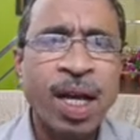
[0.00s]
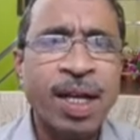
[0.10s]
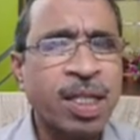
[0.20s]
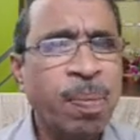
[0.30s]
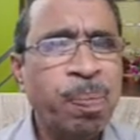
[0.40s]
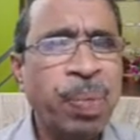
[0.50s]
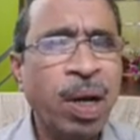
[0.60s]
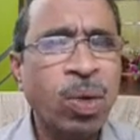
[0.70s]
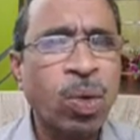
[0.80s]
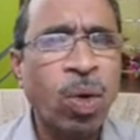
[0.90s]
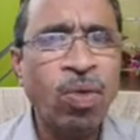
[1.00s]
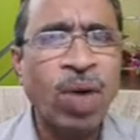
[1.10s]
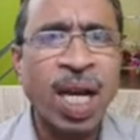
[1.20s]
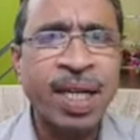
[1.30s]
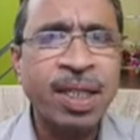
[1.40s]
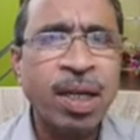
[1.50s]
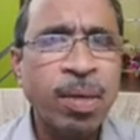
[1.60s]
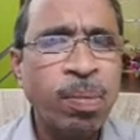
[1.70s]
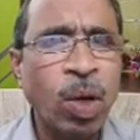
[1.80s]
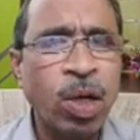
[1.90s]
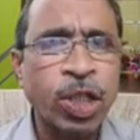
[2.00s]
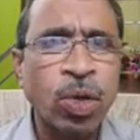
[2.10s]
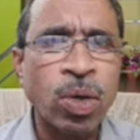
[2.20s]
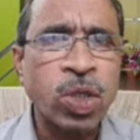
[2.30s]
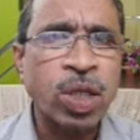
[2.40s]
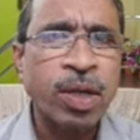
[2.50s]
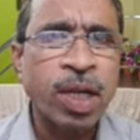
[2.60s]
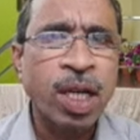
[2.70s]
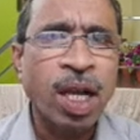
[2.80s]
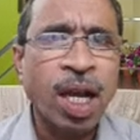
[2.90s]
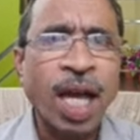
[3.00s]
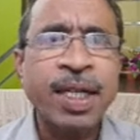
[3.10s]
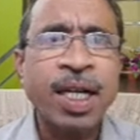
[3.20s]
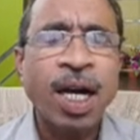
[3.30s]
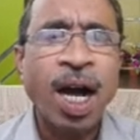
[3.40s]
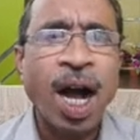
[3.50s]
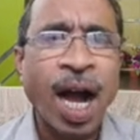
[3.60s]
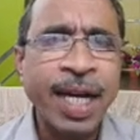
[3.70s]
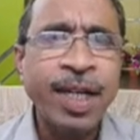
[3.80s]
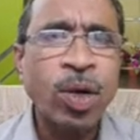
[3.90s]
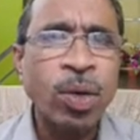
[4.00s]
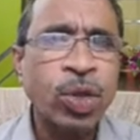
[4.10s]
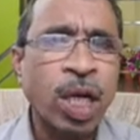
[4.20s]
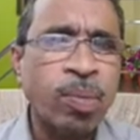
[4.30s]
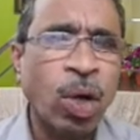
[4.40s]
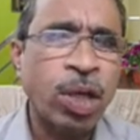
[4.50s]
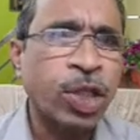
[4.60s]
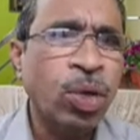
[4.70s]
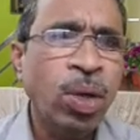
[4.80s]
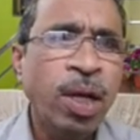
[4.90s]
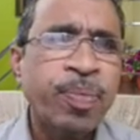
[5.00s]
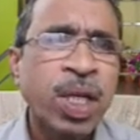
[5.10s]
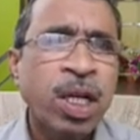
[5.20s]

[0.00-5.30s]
a simple covalent molecules like hydrogen molecule,